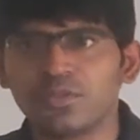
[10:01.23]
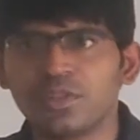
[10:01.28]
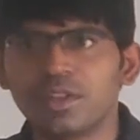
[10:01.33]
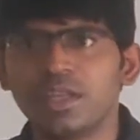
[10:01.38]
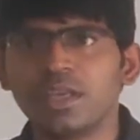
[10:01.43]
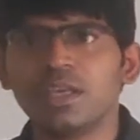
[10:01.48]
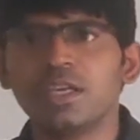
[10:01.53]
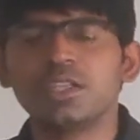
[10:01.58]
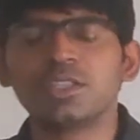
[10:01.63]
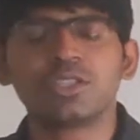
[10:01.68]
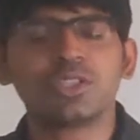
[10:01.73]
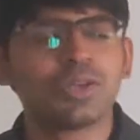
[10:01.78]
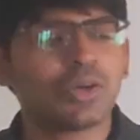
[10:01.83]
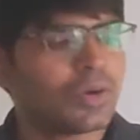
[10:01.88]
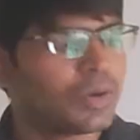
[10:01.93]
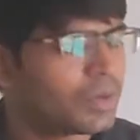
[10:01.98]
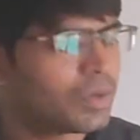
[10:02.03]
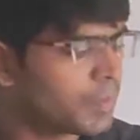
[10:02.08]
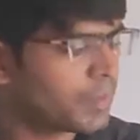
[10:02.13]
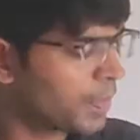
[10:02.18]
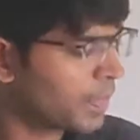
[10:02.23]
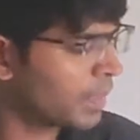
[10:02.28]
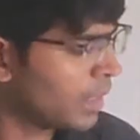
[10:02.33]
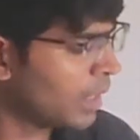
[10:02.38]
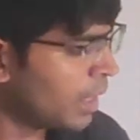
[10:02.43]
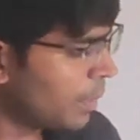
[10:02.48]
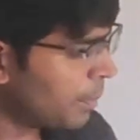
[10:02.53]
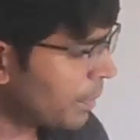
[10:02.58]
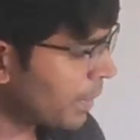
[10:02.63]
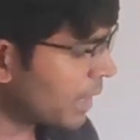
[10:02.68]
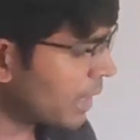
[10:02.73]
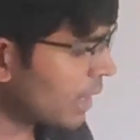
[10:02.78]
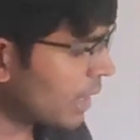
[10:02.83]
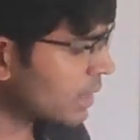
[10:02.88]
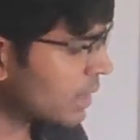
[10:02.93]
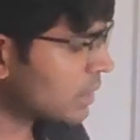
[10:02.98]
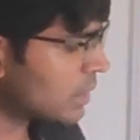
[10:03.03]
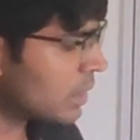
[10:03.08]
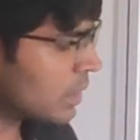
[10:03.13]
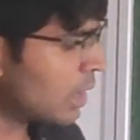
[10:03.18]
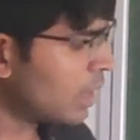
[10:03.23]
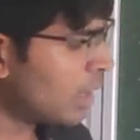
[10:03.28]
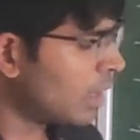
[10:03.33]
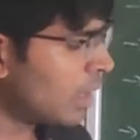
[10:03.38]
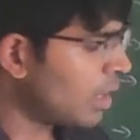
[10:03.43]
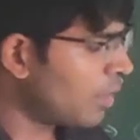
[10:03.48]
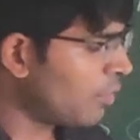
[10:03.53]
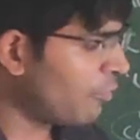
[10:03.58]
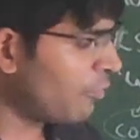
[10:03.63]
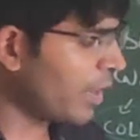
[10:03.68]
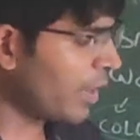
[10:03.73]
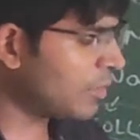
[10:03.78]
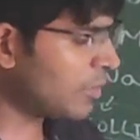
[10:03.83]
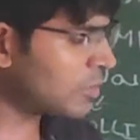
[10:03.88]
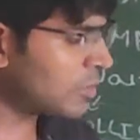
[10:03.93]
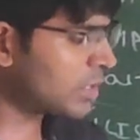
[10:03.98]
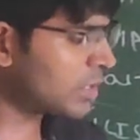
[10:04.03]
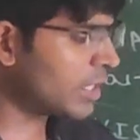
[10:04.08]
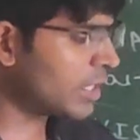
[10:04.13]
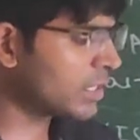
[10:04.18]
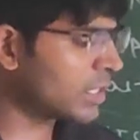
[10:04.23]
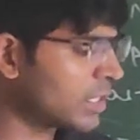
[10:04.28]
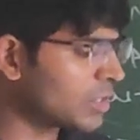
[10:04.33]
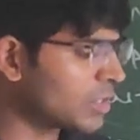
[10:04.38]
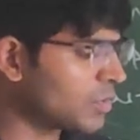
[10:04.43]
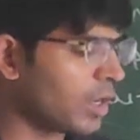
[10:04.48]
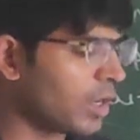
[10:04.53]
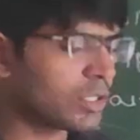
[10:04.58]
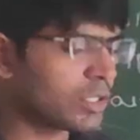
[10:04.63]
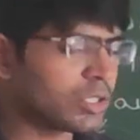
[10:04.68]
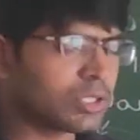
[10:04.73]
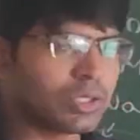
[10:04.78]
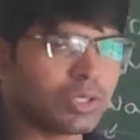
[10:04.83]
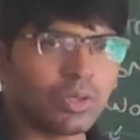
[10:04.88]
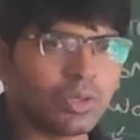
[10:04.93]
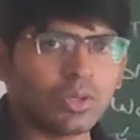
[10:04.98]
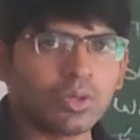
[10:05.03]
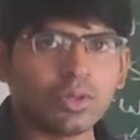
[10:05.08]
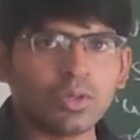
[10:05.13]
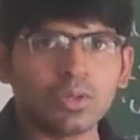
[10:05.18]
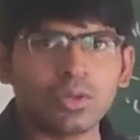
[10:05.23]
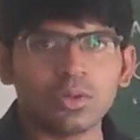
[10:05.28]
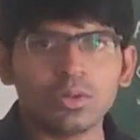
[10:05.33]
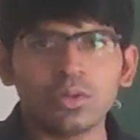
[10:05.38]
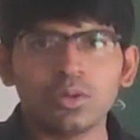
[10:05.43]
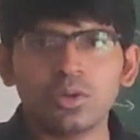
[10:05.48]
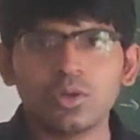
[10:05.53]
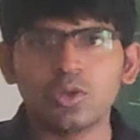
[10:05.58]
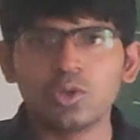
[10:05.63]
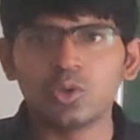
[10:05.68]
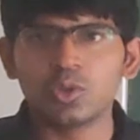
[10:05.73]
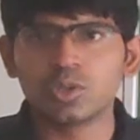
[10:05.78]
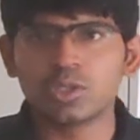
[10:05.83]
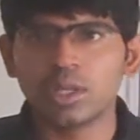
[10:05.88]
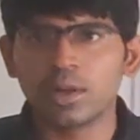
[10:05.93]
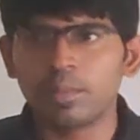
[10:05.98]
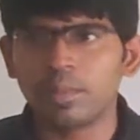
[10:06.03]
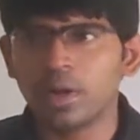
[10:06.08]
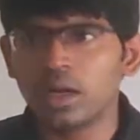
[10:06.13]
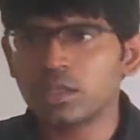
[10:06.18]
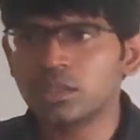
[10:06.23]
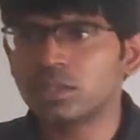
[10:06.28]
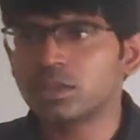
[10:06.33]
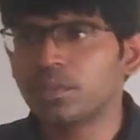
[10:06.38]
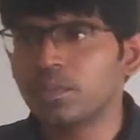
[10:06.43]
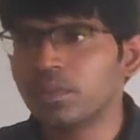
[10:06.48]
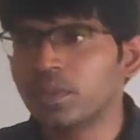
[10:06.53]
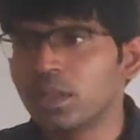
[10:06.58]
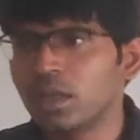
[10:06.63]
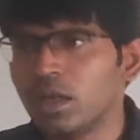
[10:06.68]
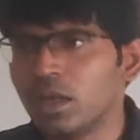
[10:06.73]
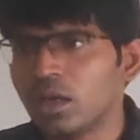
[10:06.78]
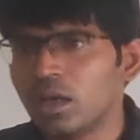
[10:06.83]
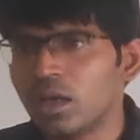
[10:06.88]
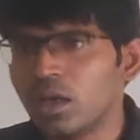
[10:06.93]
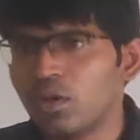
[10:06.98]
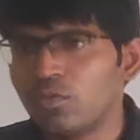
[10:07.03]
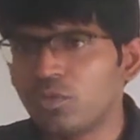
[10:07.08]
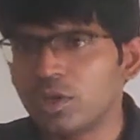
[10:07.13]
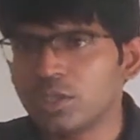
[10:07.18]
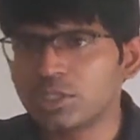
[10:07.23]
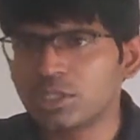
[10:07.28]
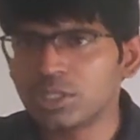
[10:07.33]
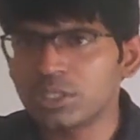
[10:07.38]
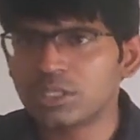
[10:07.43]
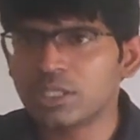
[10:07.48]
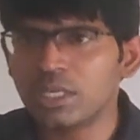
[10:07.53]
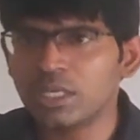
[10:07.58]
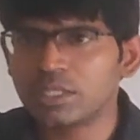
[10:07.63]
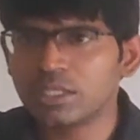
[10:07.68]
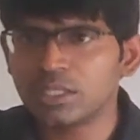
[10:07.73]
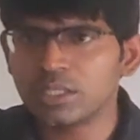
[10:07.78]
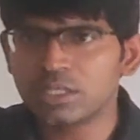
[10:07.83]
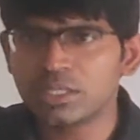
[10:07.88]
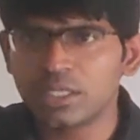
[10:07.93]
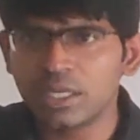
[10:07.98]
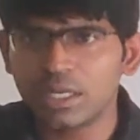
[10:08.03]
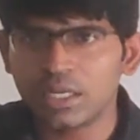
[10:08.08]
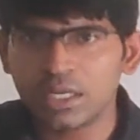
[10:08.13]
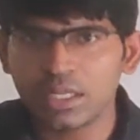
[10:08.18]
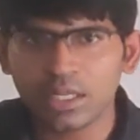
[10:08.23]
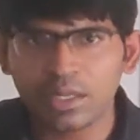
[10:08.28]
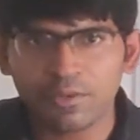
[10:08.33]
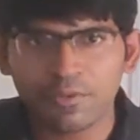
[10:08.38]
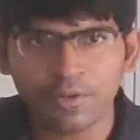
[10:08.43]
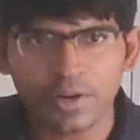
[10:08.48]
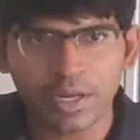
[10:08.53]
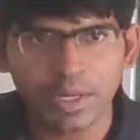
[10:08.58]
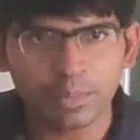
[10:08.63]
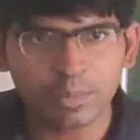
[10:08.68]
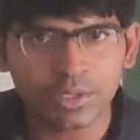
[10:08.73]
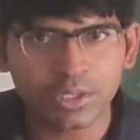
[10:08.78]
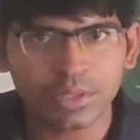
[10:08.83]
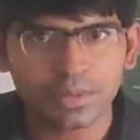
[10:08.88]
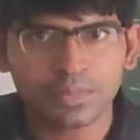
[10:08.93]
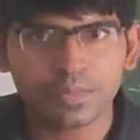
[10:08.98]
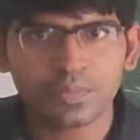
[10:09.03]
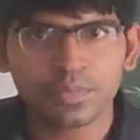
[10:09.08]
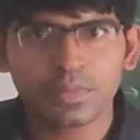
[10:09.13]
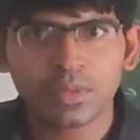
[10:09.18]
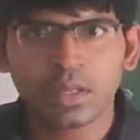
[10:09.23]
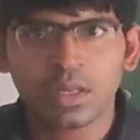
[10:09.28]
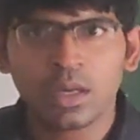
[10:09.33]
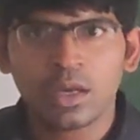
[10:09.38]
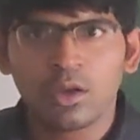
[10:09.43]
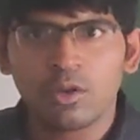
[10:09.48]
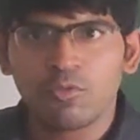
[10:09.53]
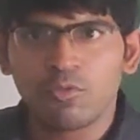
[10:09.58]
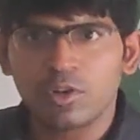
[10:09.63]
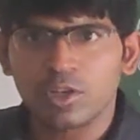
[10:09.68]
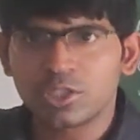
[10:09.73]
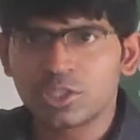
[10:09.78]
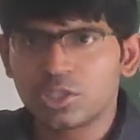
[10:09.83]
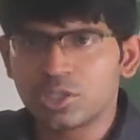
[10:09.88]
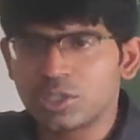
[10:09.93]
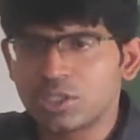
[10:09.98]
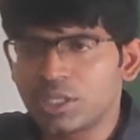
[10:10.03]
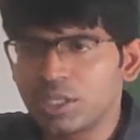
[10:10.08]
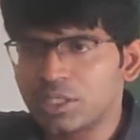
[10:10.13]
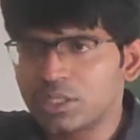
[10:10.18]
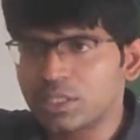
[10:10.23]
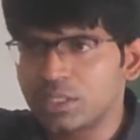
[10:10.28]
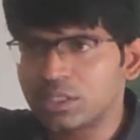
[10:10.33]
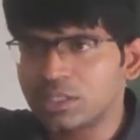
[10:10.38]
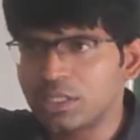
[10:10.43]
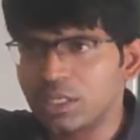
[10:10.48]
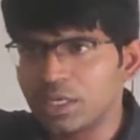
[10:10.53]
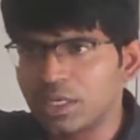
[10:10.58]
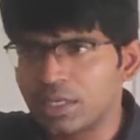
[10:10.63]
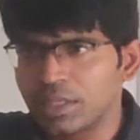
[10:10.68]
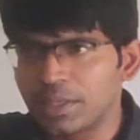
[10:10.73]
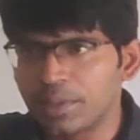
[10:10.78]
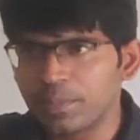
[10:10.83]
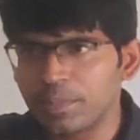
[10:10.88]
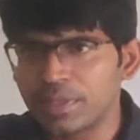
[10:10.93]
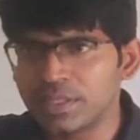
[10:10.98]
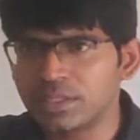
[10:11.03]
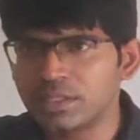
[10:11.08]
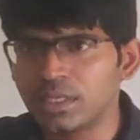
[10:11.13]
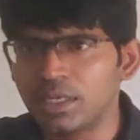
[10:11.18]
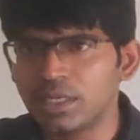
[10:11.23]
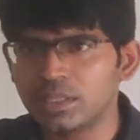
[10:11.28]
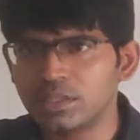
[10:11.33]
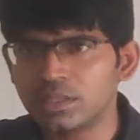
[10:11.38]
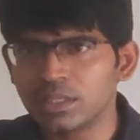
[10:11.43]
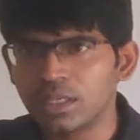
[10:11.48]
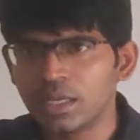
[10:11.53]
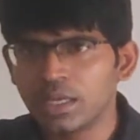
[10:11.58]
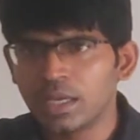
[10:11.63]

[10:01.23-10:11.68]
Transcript: of the each node, because 5 stations wants to use the bus. First station sent the frames, first station sent the message,